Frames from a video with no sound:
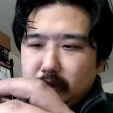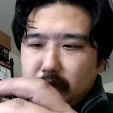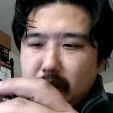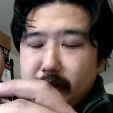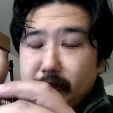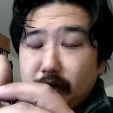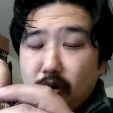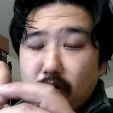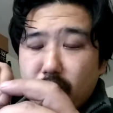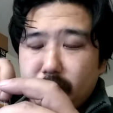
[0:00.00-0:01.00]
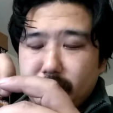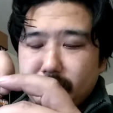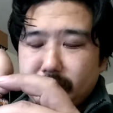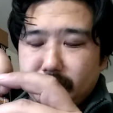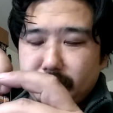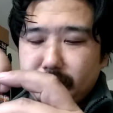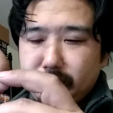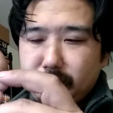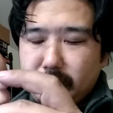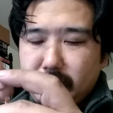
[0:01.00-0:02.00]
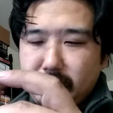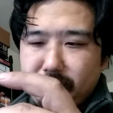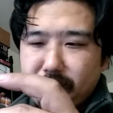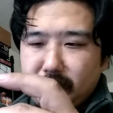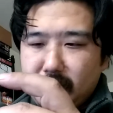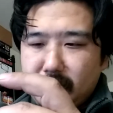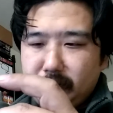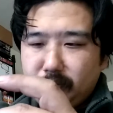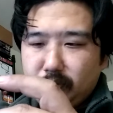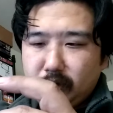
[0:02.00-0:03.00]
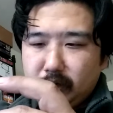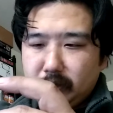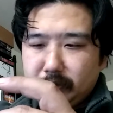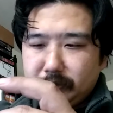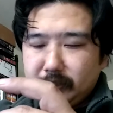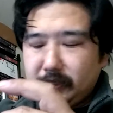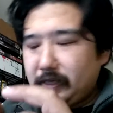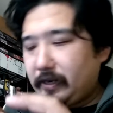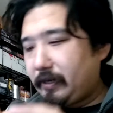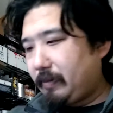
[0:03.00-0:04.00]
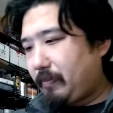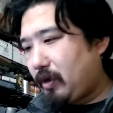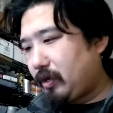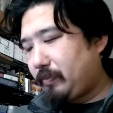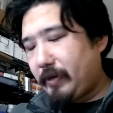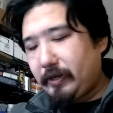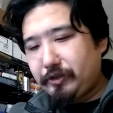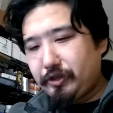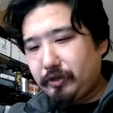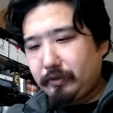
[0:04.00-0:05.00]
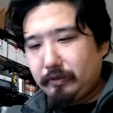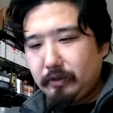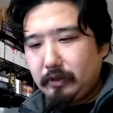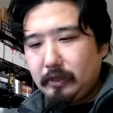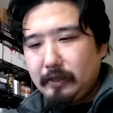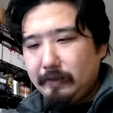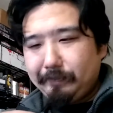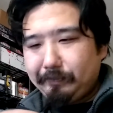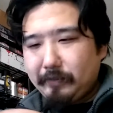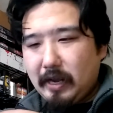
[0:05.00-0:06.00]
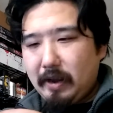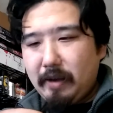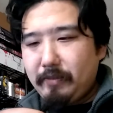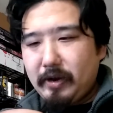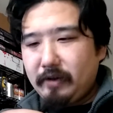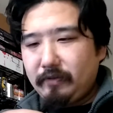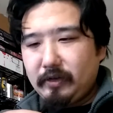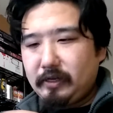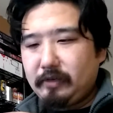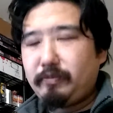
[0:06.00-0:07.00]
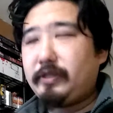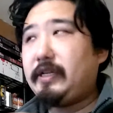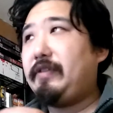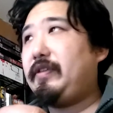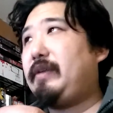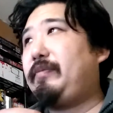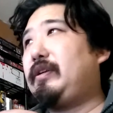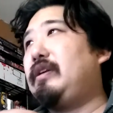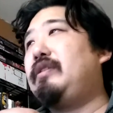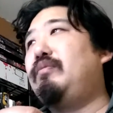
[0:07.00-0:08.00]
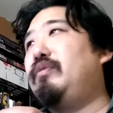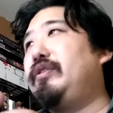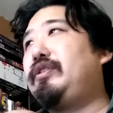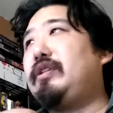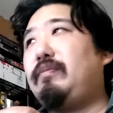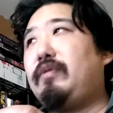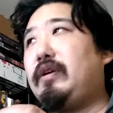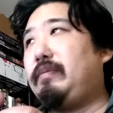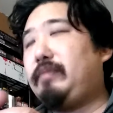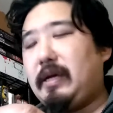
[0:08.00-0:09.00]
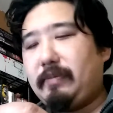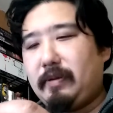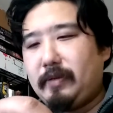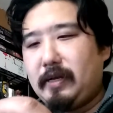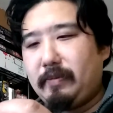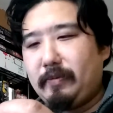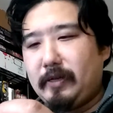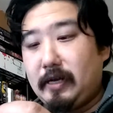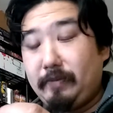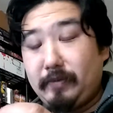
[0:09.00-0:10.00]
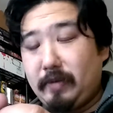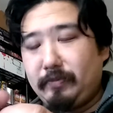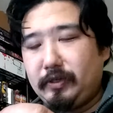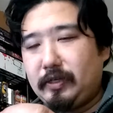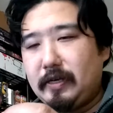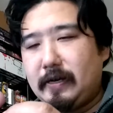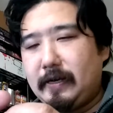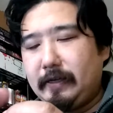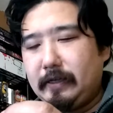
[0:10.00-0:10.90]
I can already tell you if I were sitting down at a park bench, I'm not even going to pretend that I'm in the woods somewhere, blah, blah, blah, blah, blah. I'm just not.